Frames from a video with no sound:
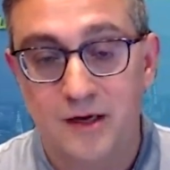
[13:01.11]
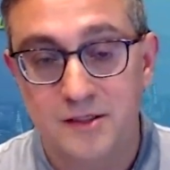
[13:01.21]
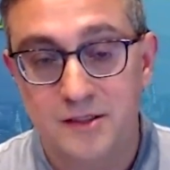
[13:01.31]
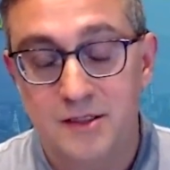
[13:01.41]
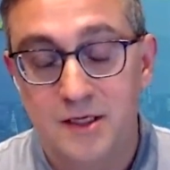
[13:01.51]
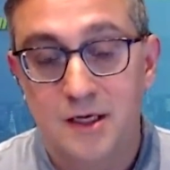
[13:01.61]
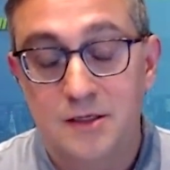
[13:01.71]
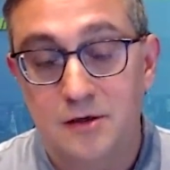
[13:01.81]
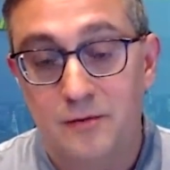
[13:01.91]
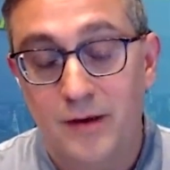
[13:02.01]
projects.
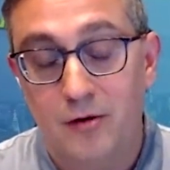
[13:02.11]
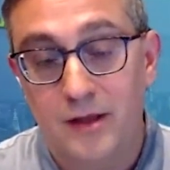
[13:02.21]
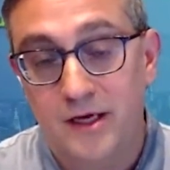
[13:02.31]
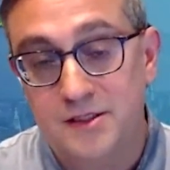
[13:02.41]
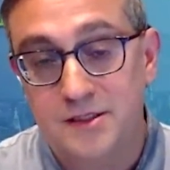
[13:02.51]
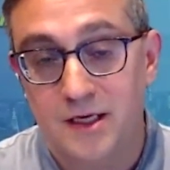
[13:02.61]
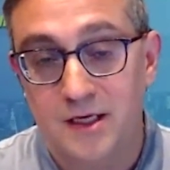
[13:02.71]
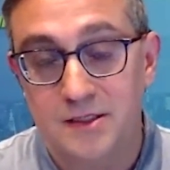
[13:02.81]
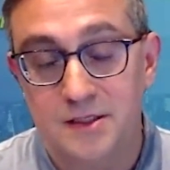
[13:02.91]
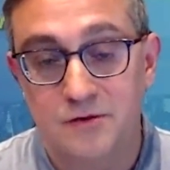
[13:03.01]
So my whole
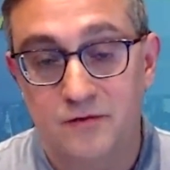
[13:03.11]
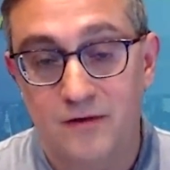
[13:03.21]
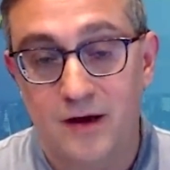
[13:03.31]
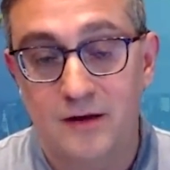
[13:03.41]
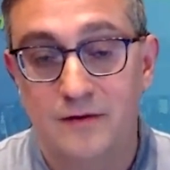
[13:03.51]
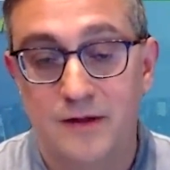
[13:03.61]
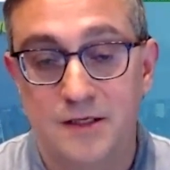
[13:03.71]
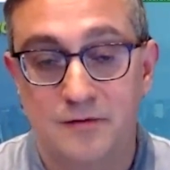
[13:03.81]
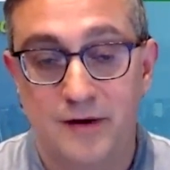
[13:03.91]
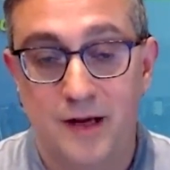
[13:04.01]
exercise is to find
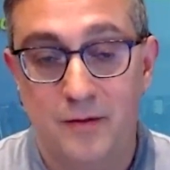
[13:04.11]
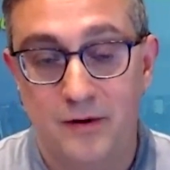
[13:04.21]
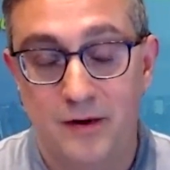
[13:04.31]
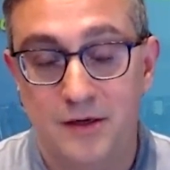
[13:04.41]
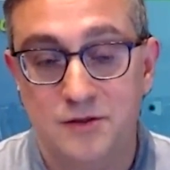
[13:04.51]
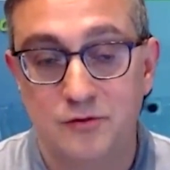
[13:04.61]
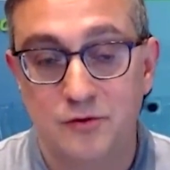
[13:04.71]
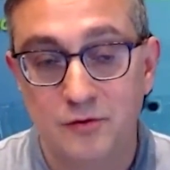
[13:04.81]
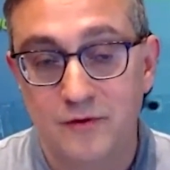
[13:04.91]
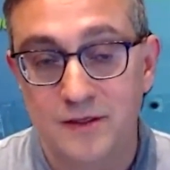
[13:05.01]
these great operators who
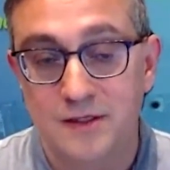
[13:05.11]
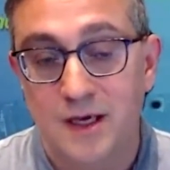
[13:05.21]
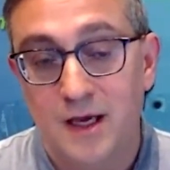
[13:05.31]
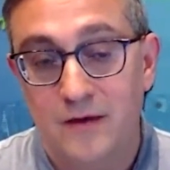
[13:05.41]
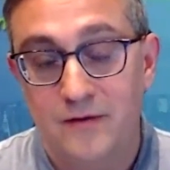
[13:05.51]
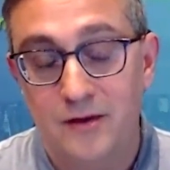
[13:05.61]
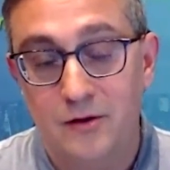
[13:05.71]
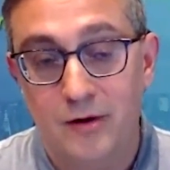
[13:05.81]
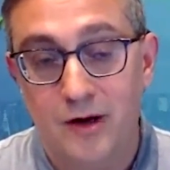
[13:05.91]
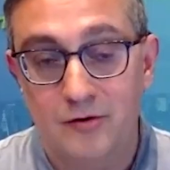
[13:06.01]
do this, and they
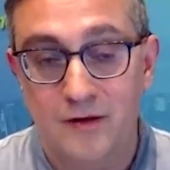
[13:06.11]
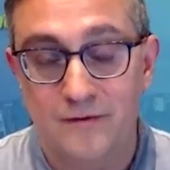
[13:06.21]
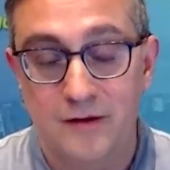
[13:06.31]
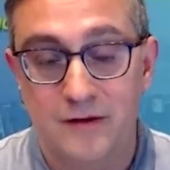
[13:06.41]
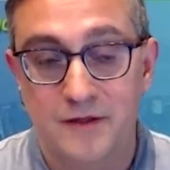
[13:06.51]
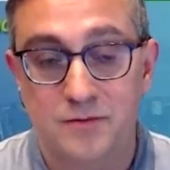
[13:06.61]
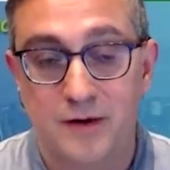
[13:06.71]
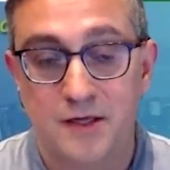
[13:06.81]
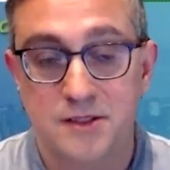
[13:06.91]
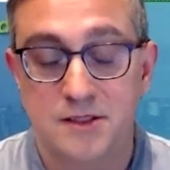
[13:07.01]
know how to evaluate these
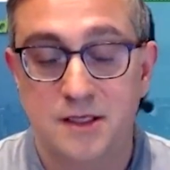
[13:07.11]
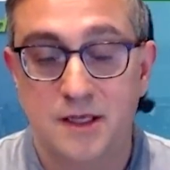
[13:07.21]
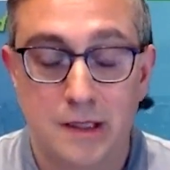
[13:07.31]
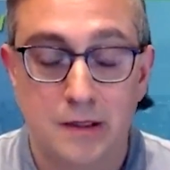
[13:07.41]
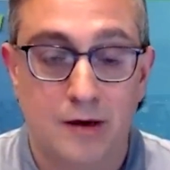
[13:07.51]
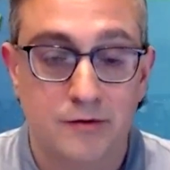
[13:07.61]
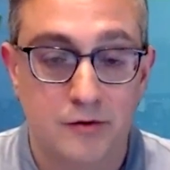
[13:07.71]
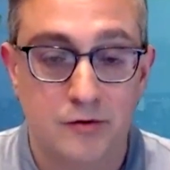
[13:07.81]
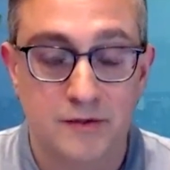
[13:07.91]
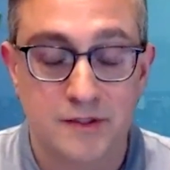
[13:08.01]
projects, and they know how to
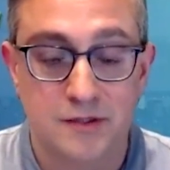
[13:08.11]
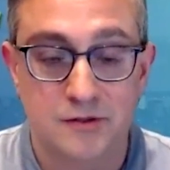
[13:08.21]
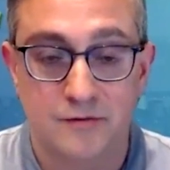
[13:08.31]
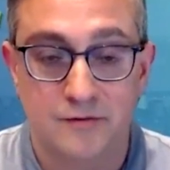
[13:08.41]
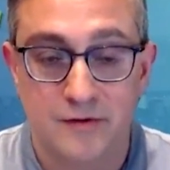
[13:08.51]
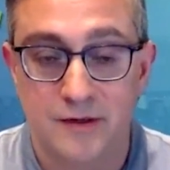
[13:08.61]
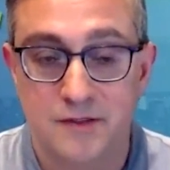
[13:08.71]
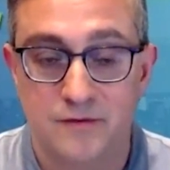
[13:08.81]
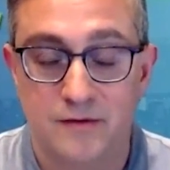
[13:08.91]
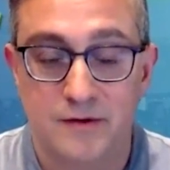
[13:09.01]
do this conservatively
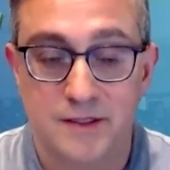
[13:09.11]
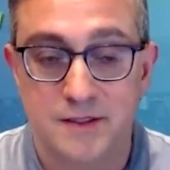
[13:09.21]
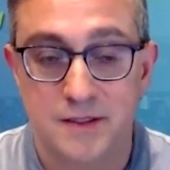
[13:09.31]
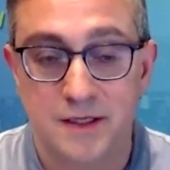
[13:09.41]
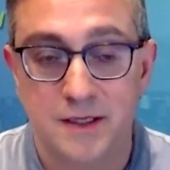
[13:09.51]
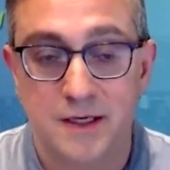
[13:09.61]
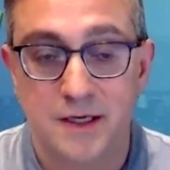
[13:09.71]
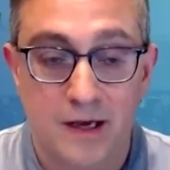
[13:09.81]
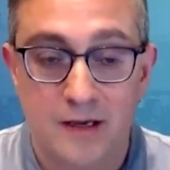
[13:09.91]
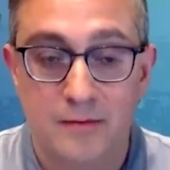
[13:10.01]
as far as the
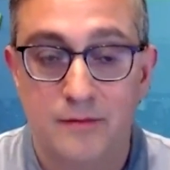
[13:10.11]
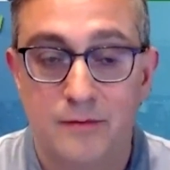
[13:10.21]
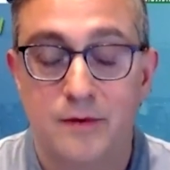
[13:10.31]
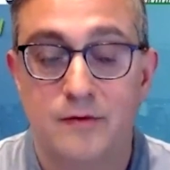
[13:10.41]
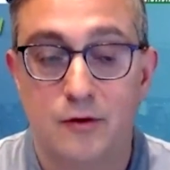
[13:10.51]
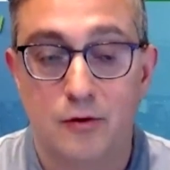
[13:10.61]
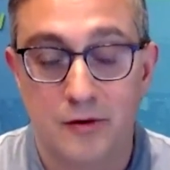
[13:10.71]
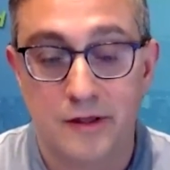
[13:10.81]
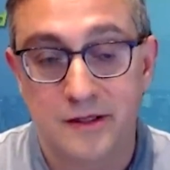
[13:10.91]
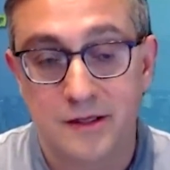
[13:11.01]
time, the
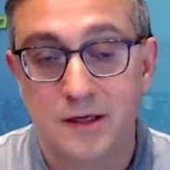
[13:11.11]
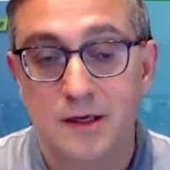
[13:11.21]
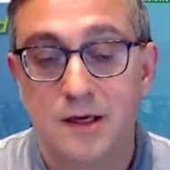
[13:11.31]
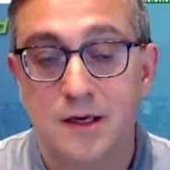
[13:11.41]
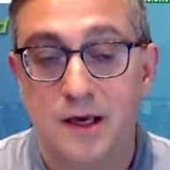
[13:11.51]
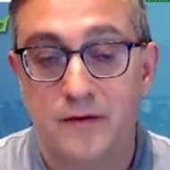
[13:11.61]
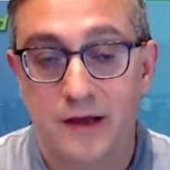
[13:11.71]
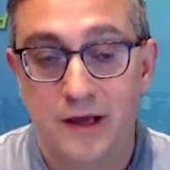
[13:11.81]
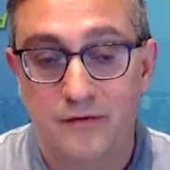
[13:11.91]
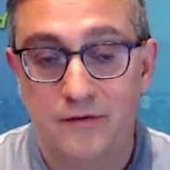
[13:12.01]
cost, and
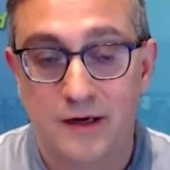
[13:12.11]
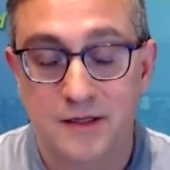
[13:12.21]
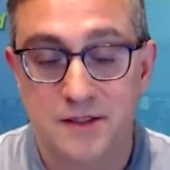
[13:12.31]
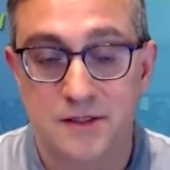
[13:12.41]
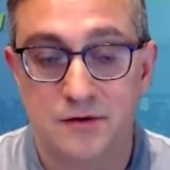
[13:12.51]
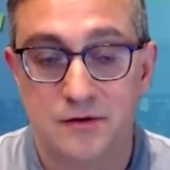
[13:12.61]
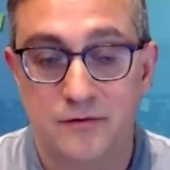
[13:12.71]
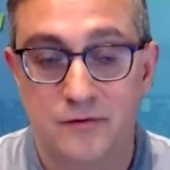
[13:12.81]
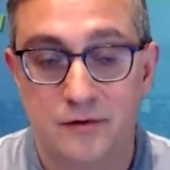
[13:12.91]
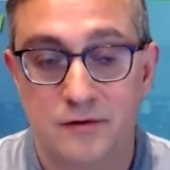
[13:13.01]
the effort necessary to
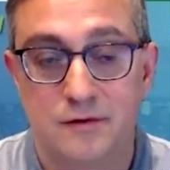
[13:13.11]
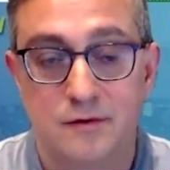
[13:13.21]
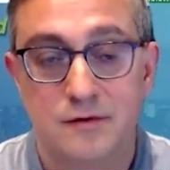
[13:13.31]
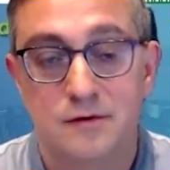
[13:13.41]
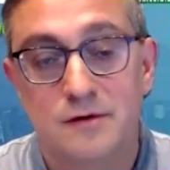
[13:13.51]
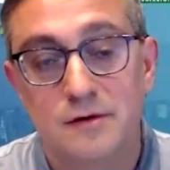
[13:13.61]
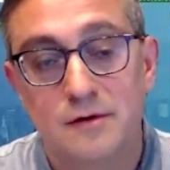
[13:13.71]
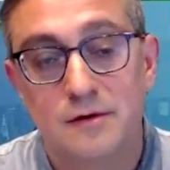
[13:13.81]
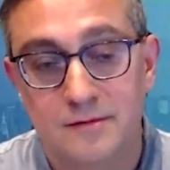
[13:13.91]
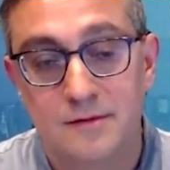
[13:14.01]
convert.
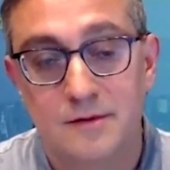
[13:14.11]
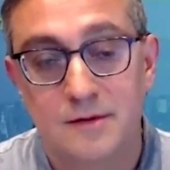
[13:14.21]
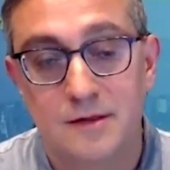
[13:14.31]
Well, that